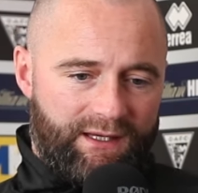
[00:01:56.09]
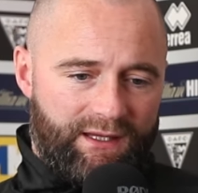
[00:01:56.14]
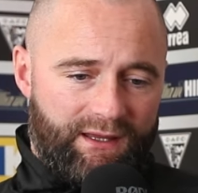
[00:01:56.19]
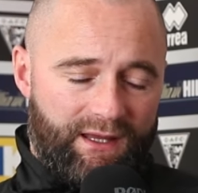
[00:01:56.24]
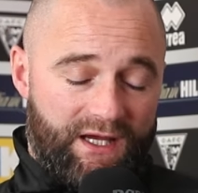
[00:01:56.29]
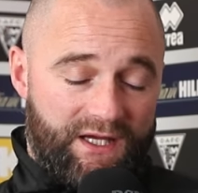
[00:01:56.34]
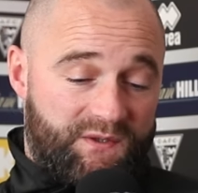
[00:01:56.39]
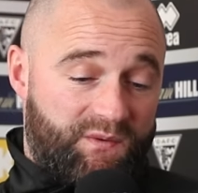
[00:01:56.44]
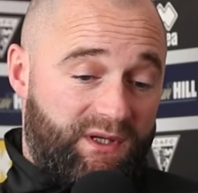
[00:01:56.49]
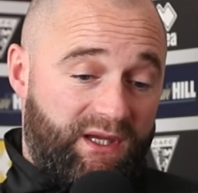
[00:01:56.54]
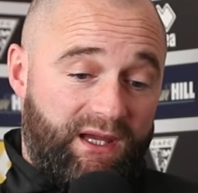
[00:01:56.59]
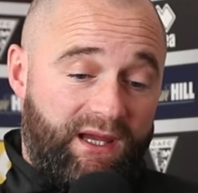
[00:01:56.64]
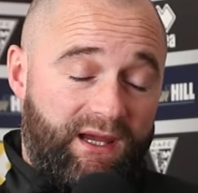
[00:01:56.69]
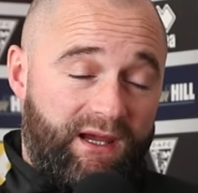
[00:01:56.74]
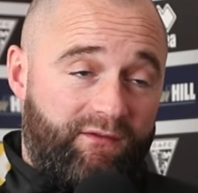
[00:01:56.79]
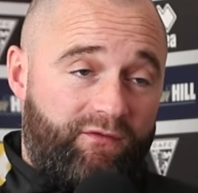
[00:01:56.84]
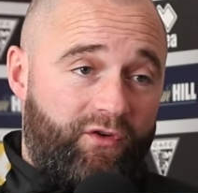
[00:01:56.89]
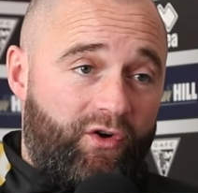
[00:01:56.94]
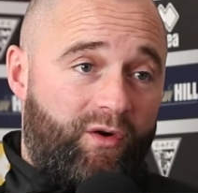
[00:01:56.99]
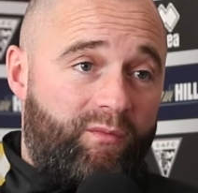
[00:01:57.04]
what you
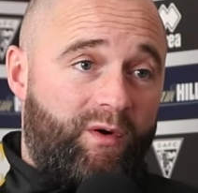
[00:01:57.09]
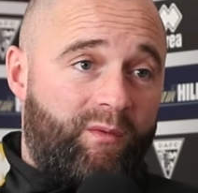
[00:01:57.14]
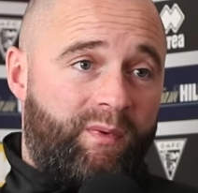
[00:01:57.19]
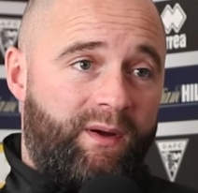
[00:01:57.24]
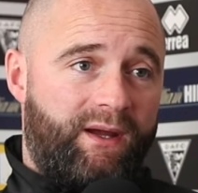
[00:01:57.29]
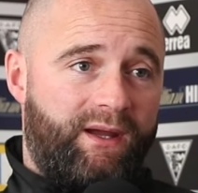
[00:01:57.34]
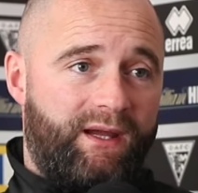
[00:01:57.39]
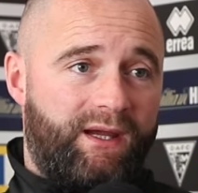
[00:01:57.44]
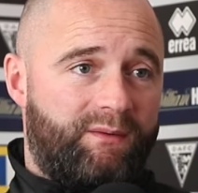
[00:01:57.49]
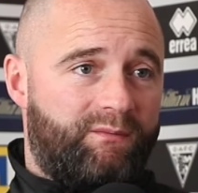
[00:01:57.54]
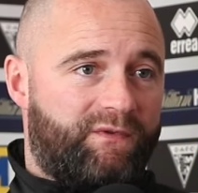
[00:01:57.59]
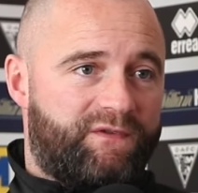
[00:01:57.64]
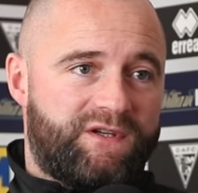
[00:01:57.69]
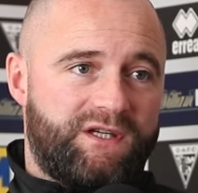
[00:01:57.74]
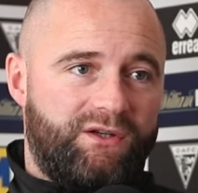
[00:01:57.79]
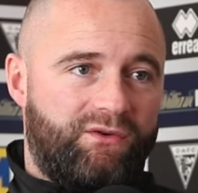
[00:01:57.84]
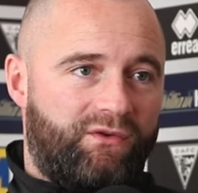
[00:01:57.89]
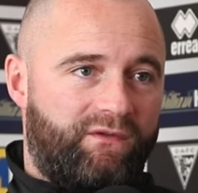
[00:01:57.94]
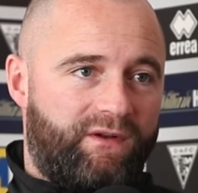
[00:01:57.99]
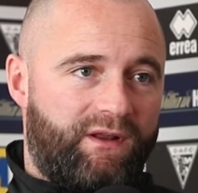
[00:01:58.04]
get from him. We've
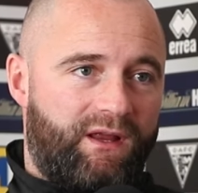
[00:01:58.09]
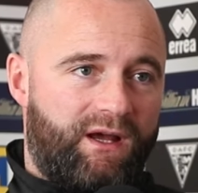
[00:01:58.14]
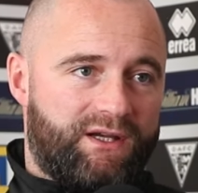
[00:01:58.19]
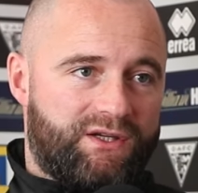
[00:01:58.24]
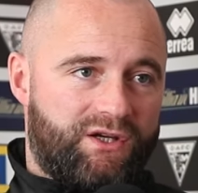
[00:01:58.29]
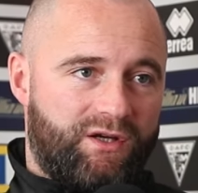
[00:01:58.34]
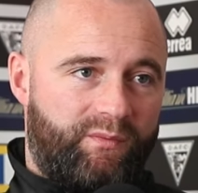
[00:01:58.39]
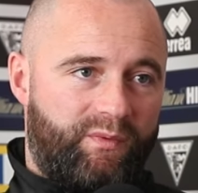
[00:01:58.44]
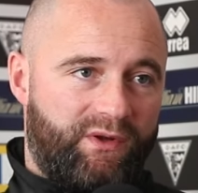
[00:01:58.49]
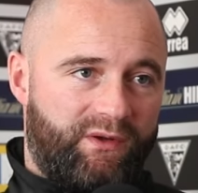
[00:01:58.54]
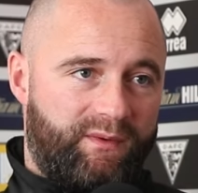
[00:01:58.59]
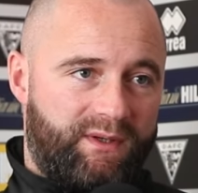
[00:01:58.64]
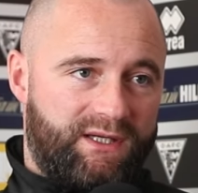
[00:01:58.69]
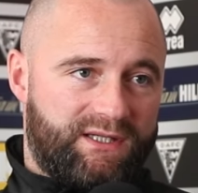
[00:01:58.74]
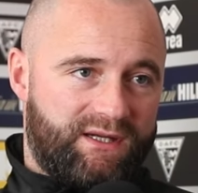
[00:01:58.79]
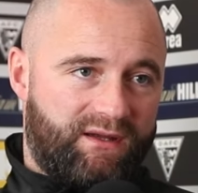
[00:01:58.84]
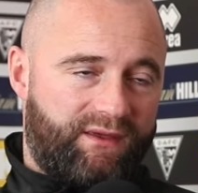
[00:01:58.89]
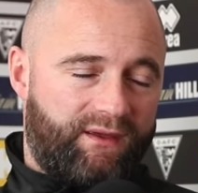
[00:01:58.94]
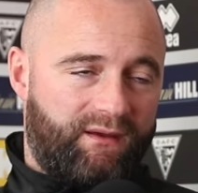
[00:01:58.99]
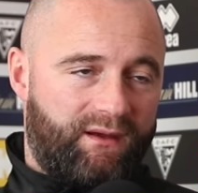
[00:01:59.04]
seen it over the last couple of
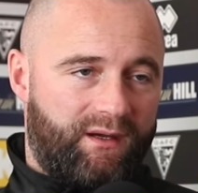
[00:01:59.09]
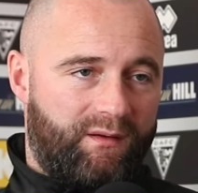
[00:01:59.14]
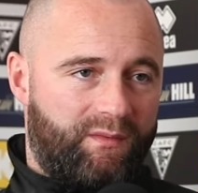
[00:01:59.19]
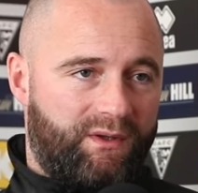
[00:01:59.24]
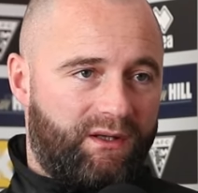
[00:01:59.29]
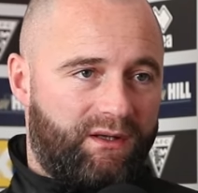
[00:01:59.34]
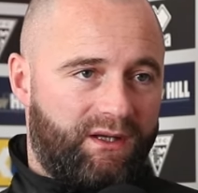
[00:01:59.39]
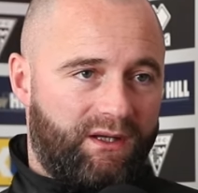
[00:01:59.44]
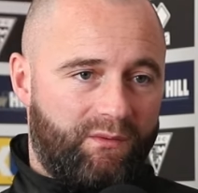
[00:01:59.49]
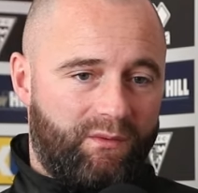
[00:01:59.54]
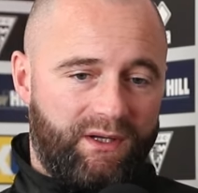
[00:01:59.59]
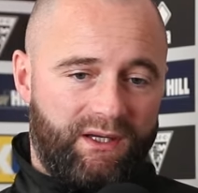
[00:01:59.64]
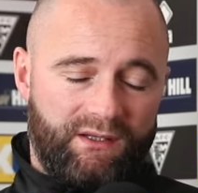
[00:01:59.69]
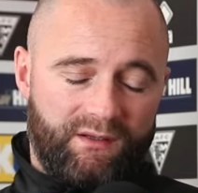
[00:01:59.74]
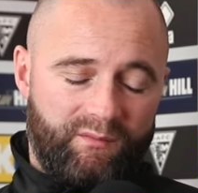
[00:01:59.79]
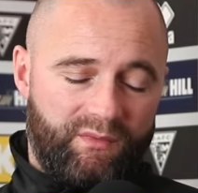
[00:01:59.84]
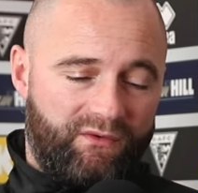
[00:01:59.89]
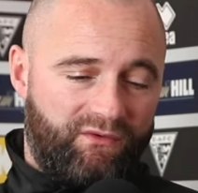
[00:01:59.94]
weeks. I think him and Craig White have